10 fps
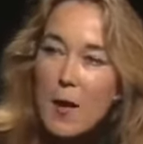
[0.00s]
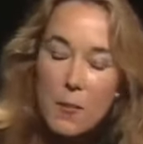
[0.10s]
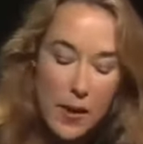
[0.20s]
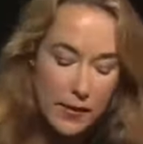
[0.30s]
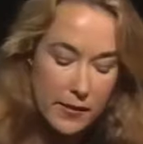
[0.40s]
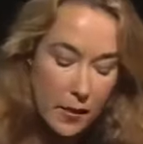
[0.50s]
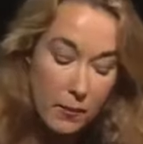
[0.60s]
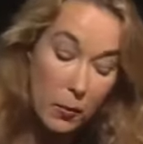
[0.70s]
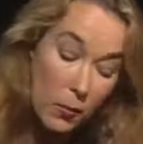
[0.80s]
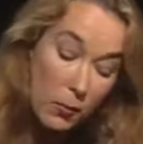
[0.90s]
But, uh,
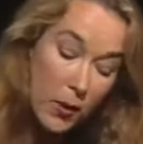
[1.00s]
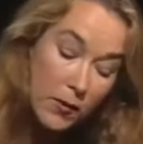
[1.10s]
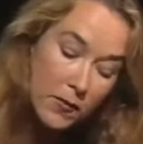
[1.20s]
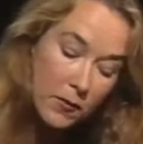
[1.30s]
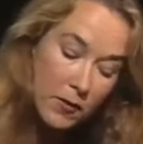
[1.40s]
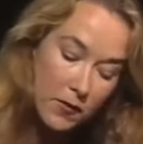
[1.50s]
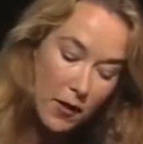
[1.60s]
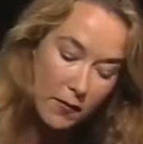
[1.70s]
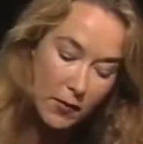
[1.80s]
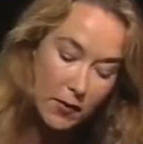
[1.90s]
but what we also
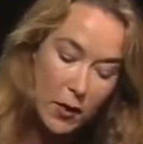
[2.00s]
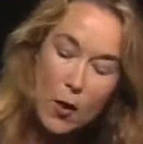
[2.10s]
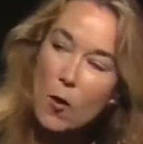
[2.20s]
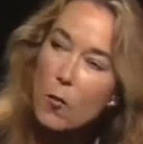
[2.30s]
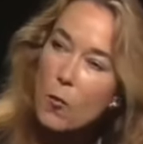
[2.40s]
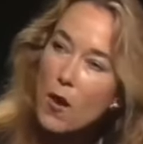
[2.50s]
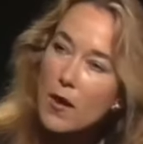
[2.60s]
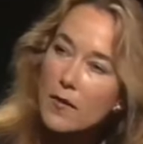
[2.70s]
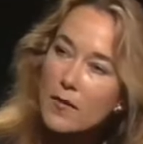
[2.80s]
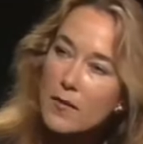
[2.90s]
discovered
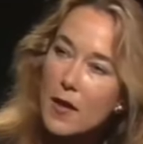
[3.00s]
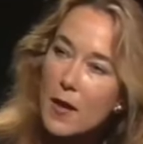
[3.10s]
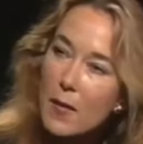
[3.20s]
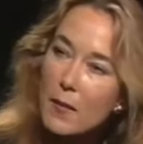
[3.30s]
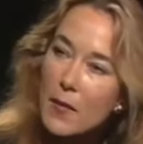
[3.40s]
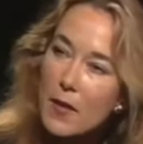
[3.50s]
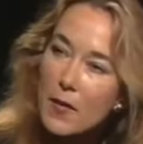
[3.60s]
was um,